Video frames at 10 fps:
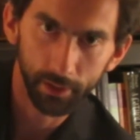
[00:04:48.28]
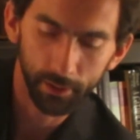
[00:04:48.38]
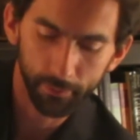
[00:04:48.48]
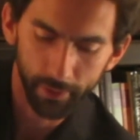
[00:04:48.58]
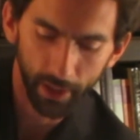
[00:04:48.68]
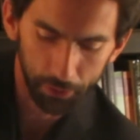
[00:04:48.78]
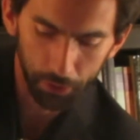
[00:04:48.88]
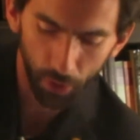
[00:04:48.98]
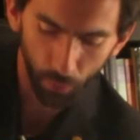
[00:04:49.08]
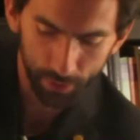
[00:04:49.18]
if that
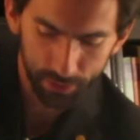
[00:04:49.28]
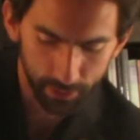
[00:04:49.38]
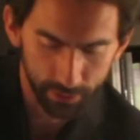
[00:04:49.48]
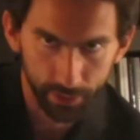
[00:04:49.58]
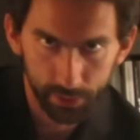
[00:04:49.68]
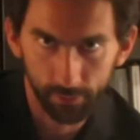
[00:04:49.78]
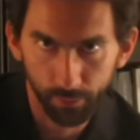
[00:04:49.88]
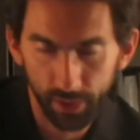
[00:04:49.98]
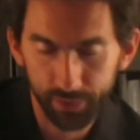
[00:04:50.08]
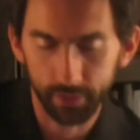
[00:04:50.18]
law went to the desk of a
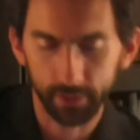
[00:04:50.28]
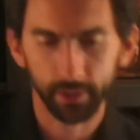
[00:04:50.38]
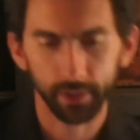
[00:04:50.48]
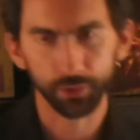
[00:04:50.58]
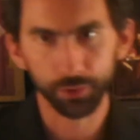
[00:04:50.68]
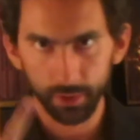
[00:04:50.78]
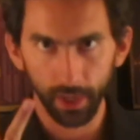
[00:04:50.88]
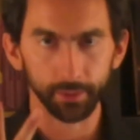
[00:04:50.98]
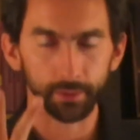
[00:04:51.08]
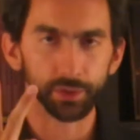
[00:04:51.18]
president and two
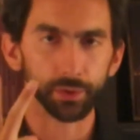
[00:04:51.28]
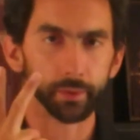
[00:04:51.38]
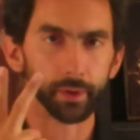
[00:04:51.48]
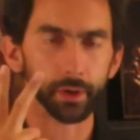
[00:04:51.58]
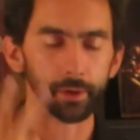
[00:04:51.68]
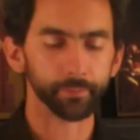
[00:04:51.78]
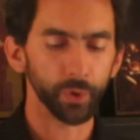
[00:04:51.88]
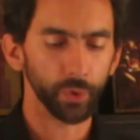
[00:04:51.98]
candidates are there,